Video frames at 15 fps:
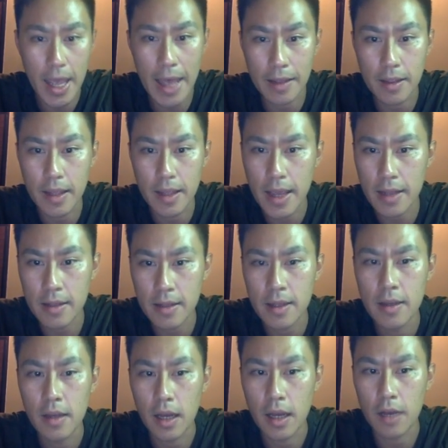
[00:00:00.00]
And then
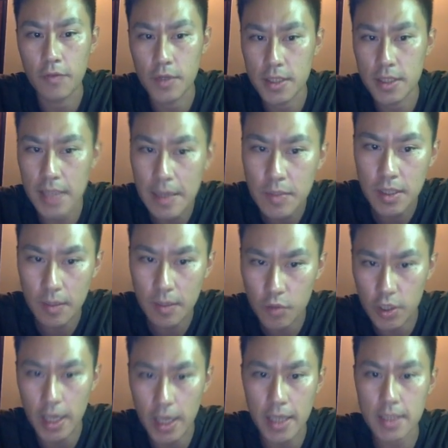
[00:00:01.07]
for same
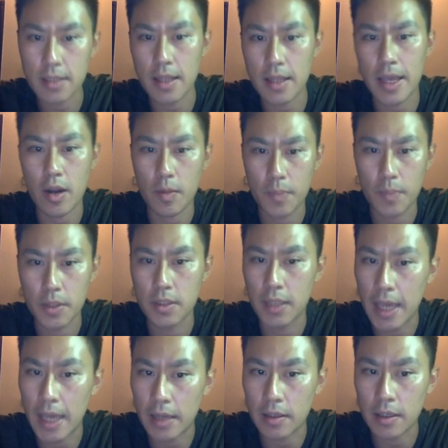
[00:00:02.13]
subjects, they are put
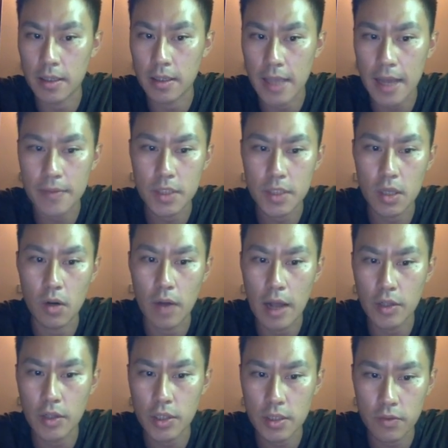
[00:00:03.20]
together. Yeah, so
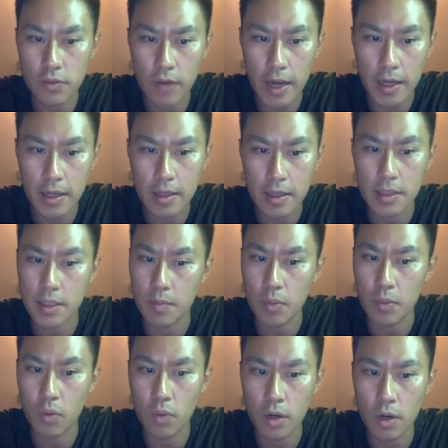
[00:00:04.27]
I'll just write it in a
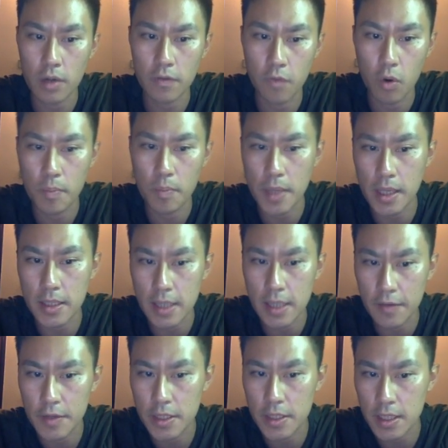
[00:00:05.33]
simple word, 4P,
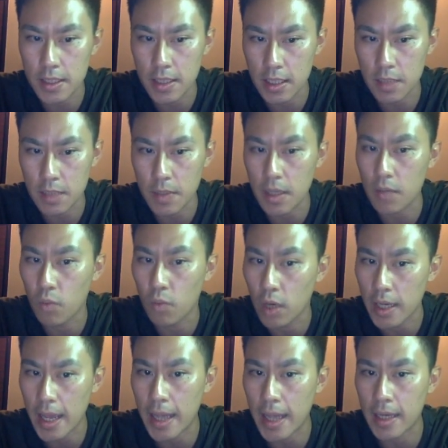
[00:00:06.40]
7C, 6B,
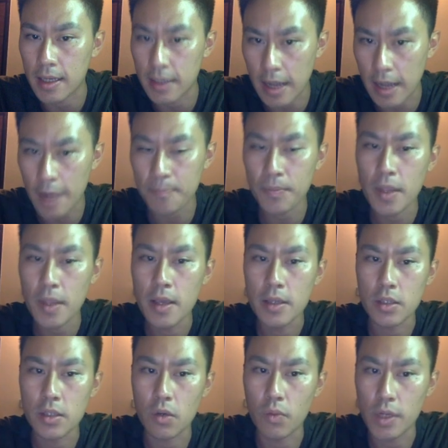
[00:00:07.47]
1N, yeah?
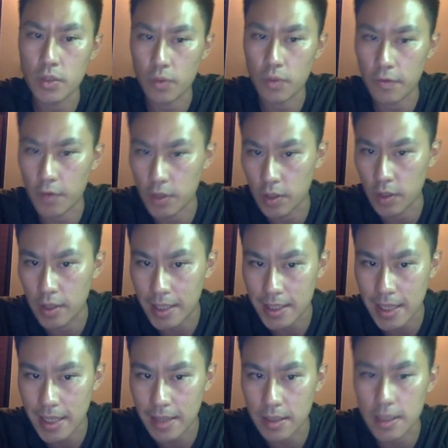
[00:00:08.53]
So which refers to this
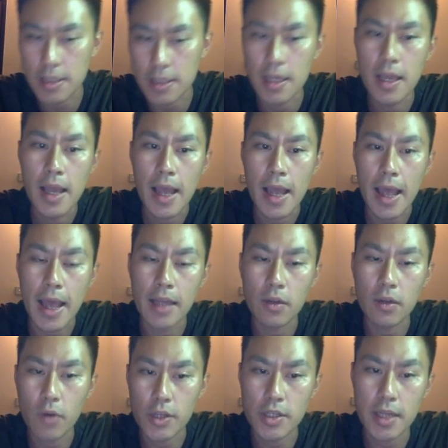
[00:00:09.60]
sentence.
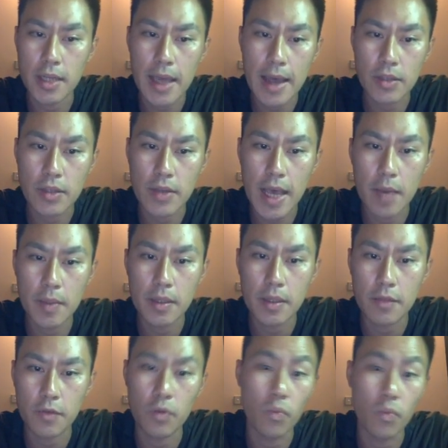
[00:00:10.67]
And question A asks you how many
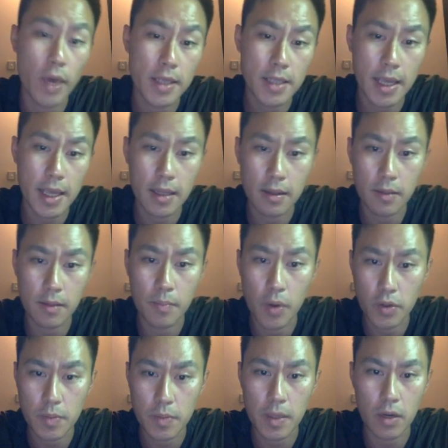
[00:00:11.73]
different ways can the
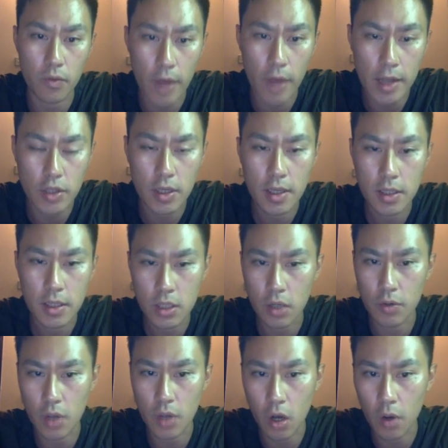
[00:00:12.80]
books be arranged.
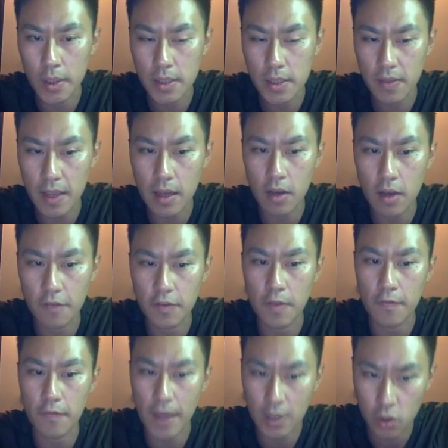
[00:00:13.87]
So you always think of
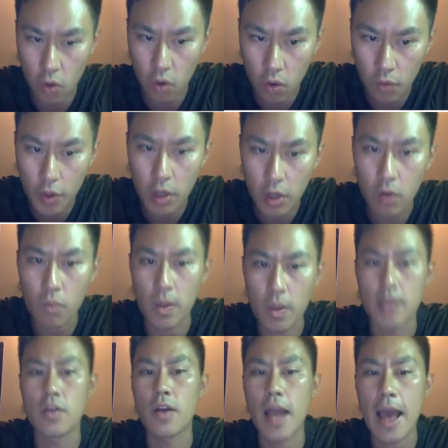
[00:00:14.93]
the factorial
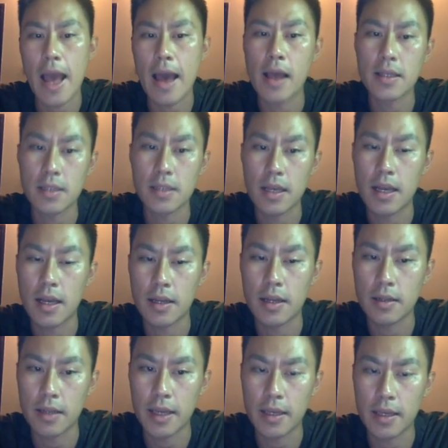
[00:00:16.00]
when you're asked
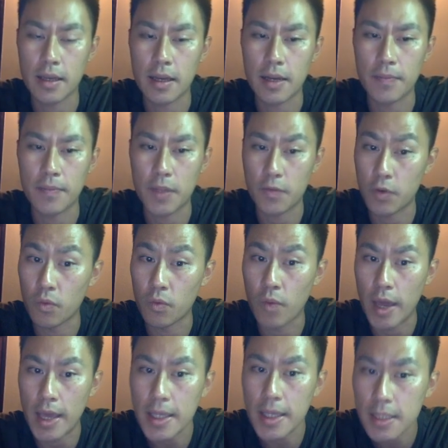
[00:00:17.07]
different
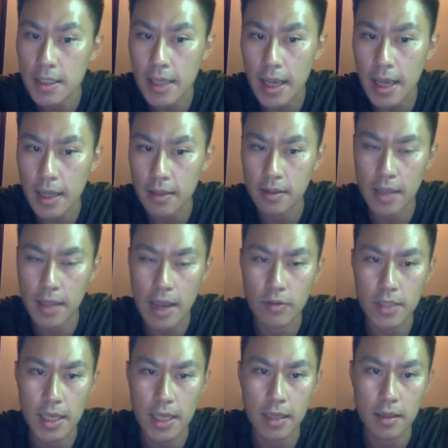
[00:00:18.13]
ways, yeah?
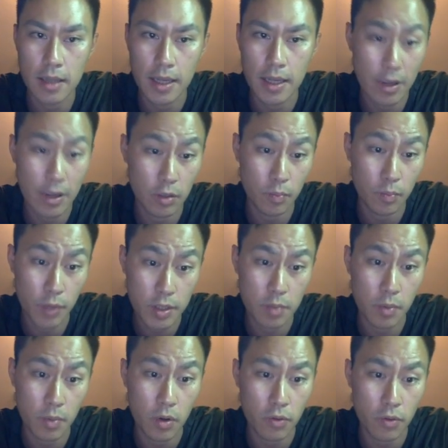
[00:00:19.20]
Accounting
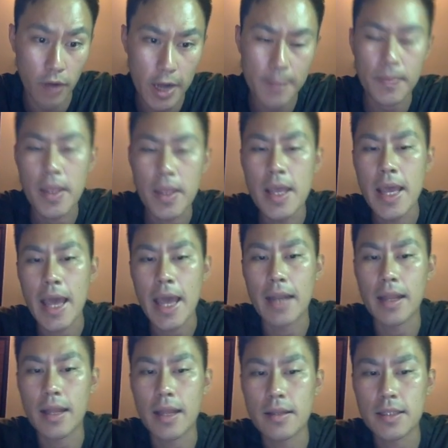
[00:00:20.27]
principle, right? And
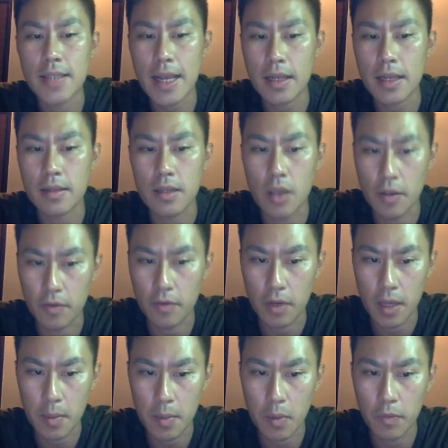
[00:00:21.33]
then secondly, you have to
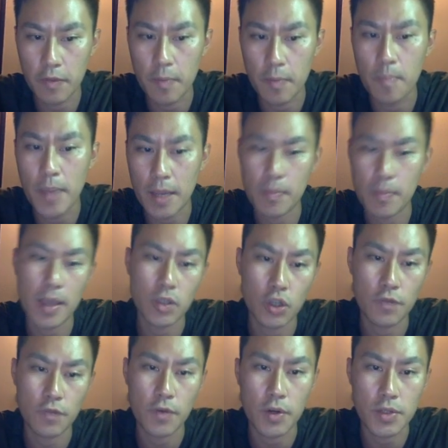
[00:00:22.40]
come up with the big
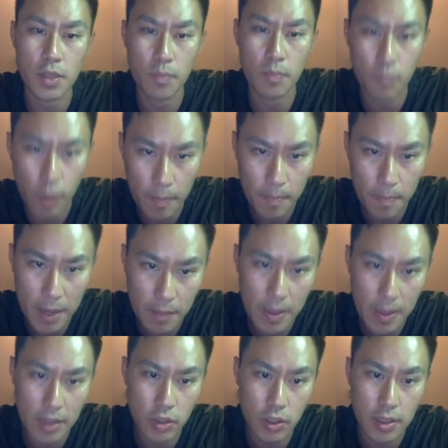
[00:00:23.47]
picture first. So big
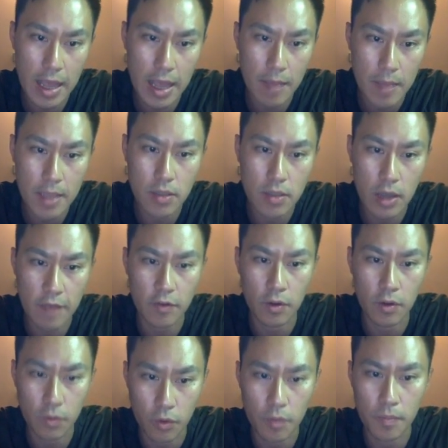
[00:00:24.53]
picture, that means you have to
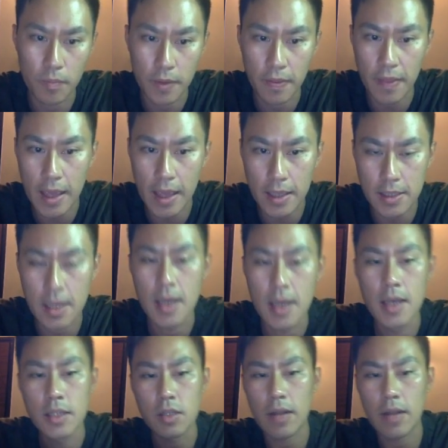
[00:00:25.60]
group the things.
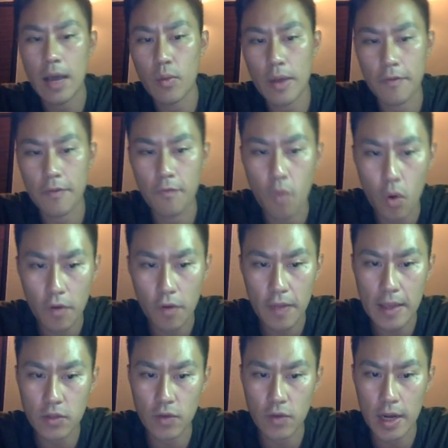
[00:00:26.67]
So now we have 4
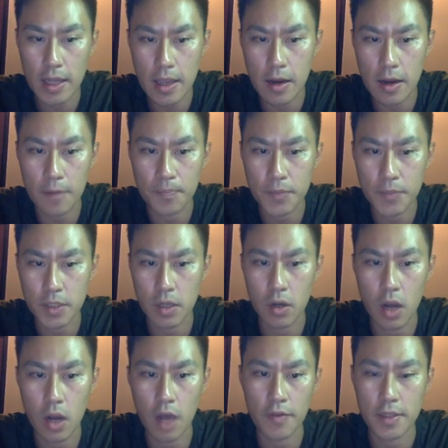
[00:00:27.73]
things right here. So
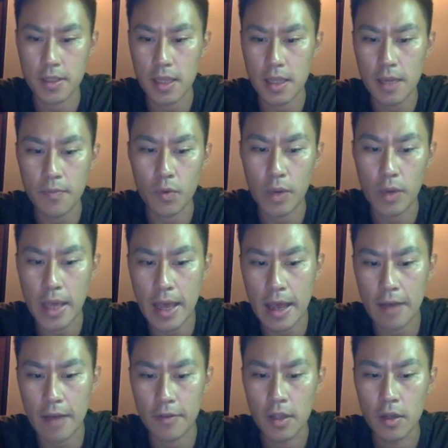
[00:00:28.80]
obviously we
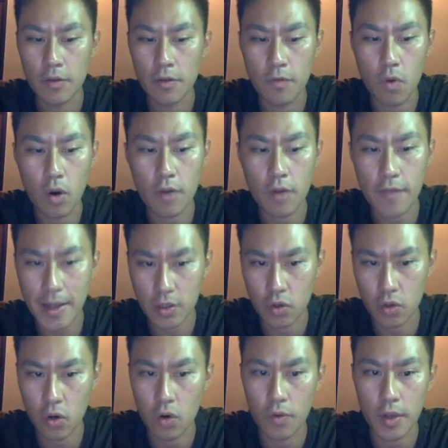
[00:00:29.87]
have 4
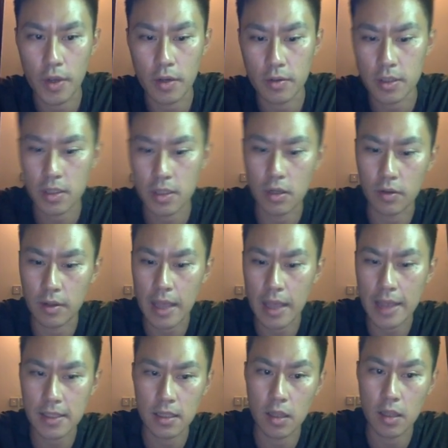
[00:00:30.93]
factorial, so
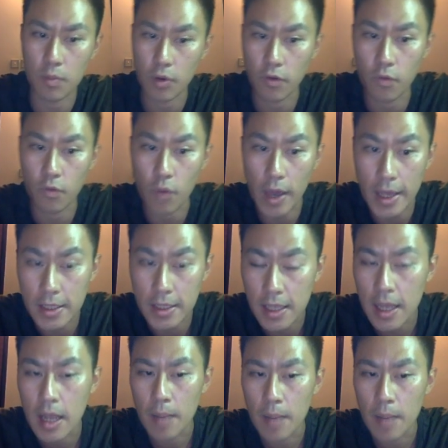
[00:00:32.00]
that's the number of ways.